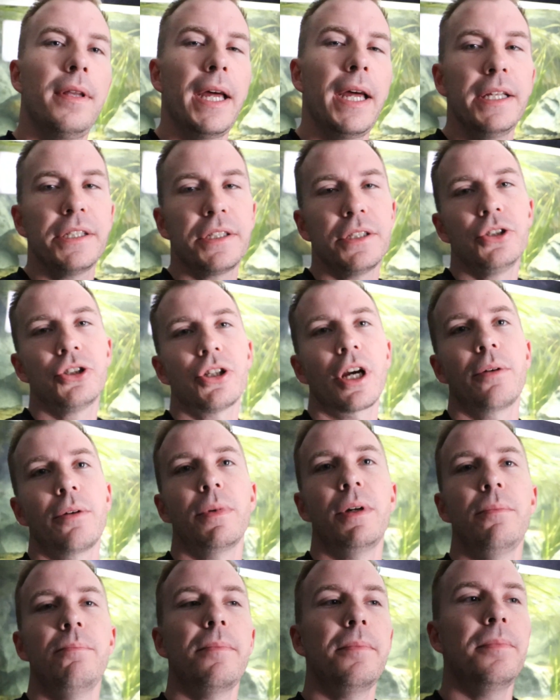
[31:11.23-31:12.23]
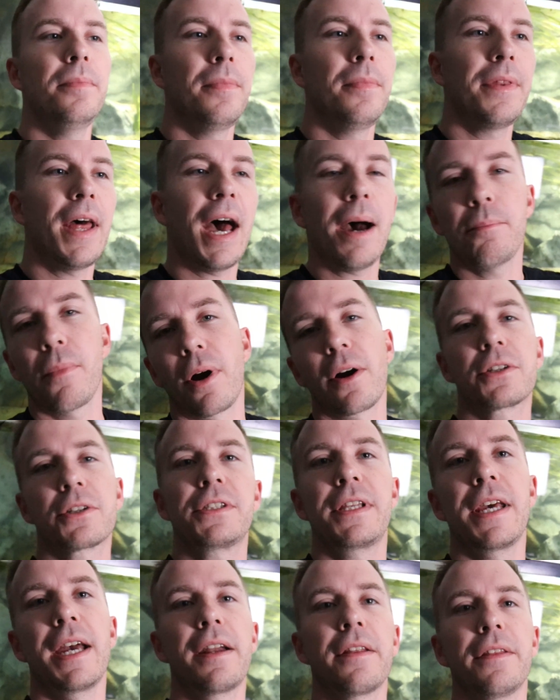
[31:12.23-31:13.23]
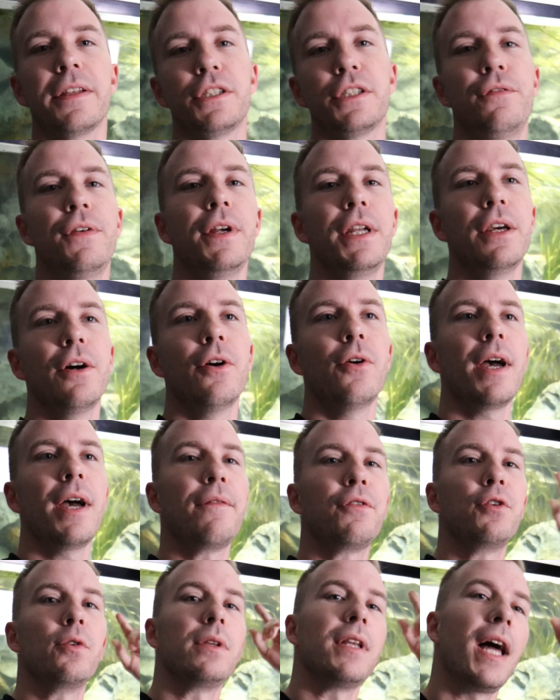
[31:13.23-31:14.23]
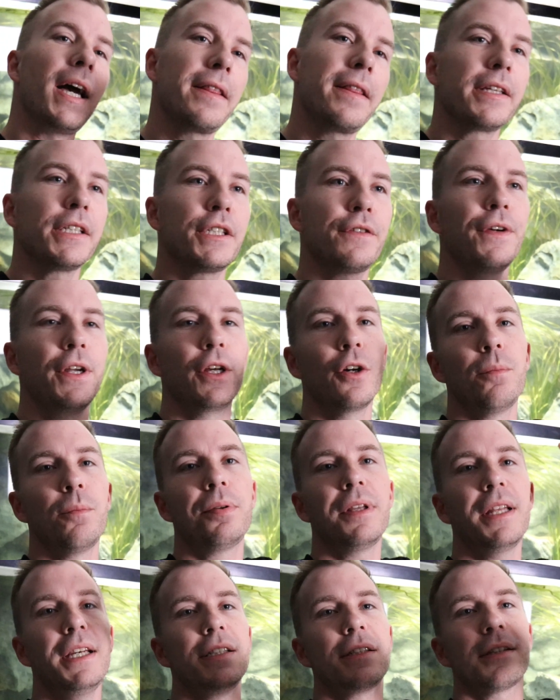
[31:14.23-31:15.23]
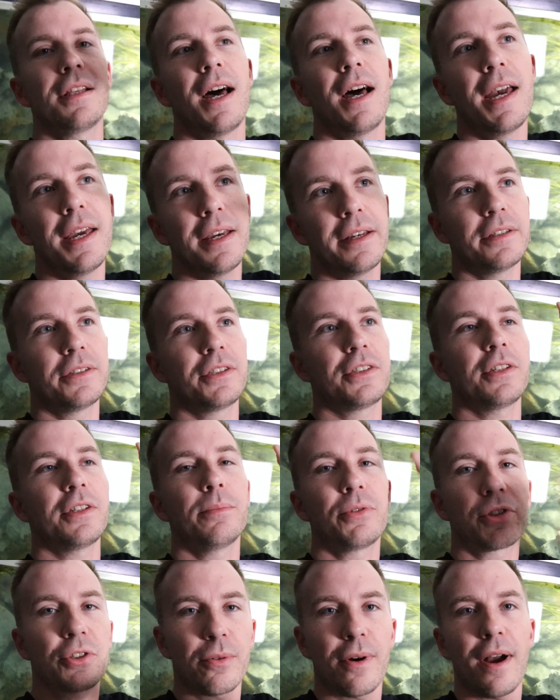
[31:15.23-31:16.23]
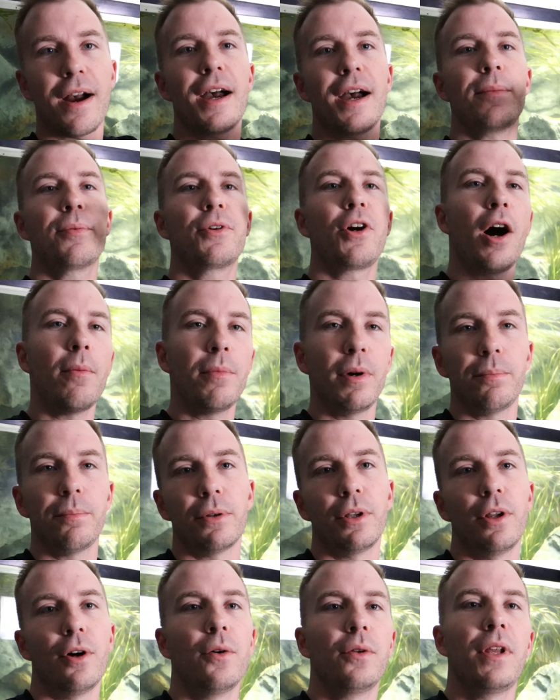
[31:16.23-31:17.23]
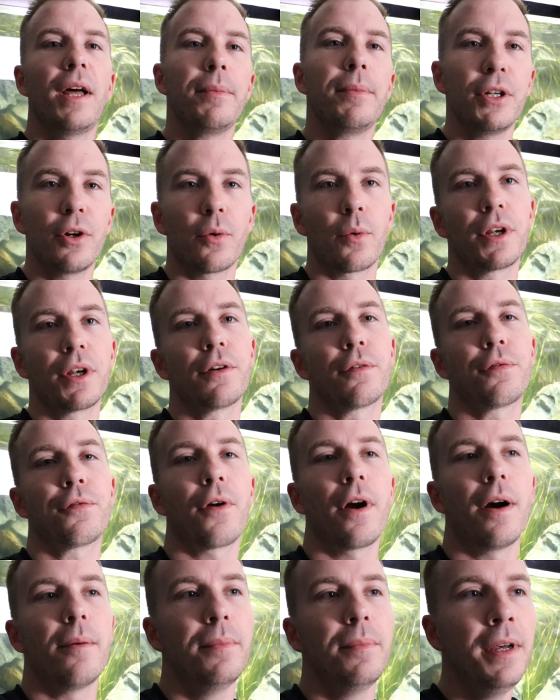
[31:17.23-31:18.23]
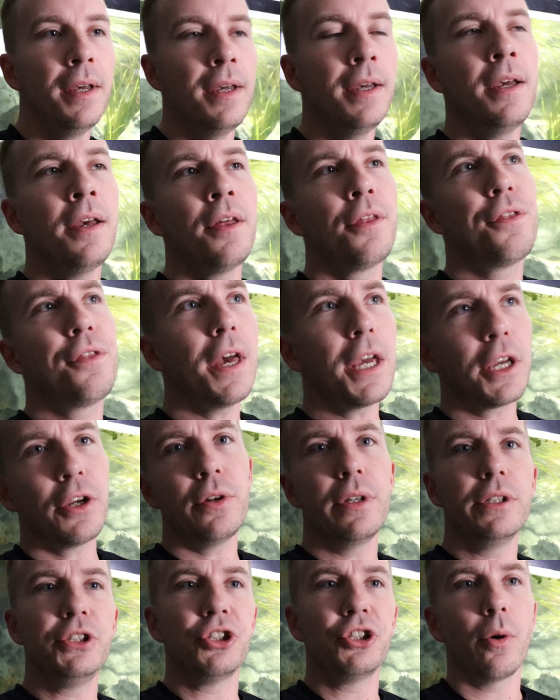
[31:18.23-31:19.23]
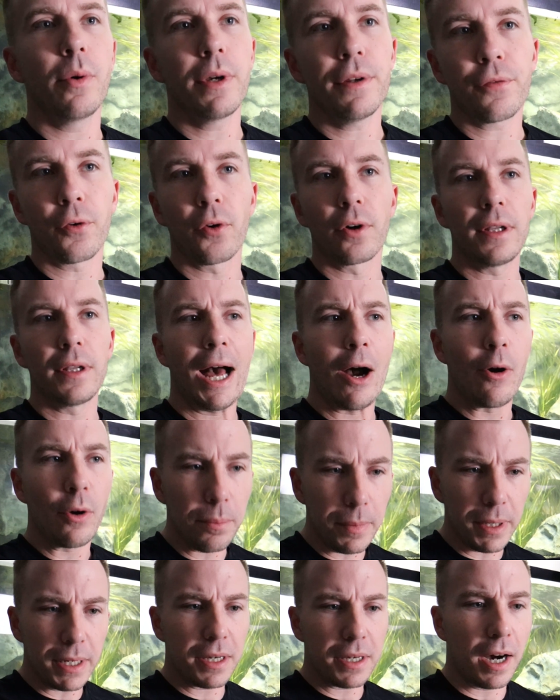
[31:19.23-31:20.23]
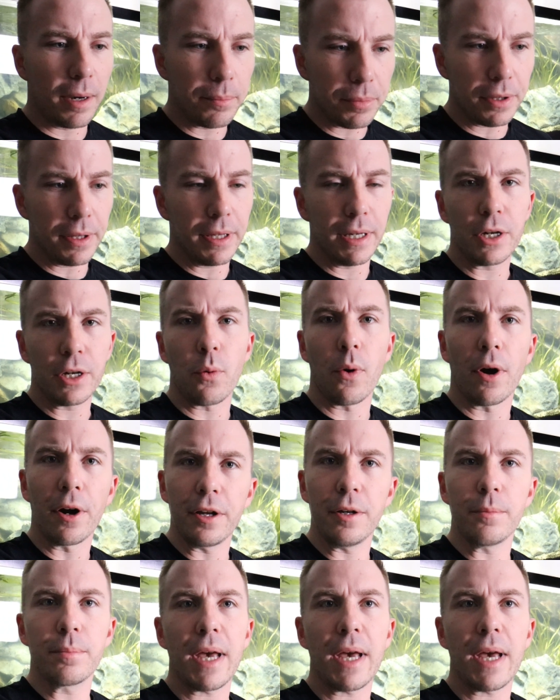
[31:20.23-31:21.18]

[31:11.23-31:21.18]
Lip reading: Ladies and gentlemen, that marks the end of this video. If you like this video, please like, subscribe, comment below, let me know where you're from. Thank you to Joey for allowing me to come to the Aquarium